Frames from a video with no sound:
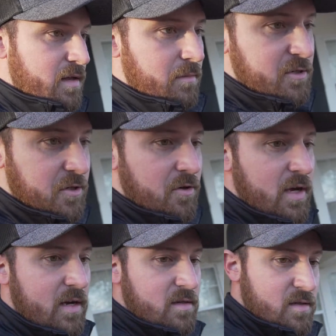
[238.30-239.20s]
let me show you
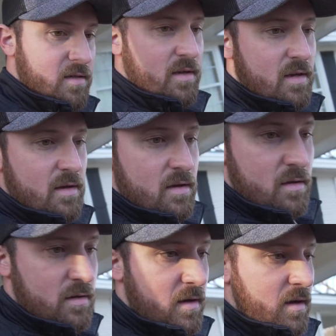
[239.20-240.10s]
guys
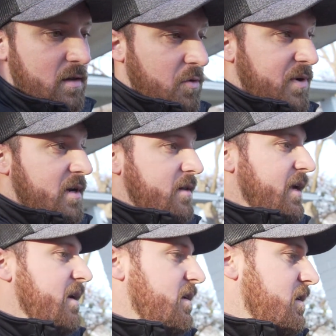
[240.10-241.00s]
a little bit of
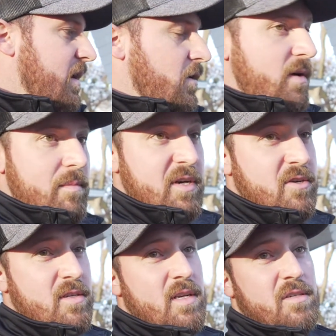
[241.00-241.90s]
cleaning. My
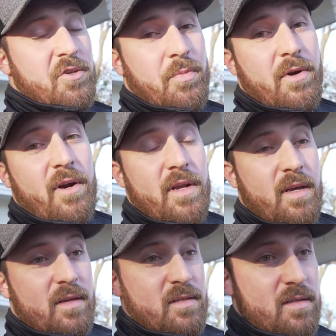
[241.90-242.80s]
truck's not super dirty
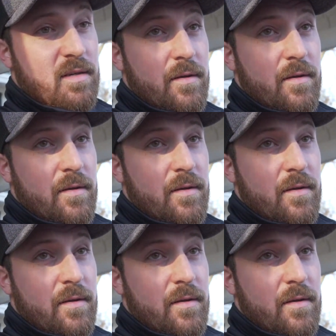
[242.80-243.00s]
because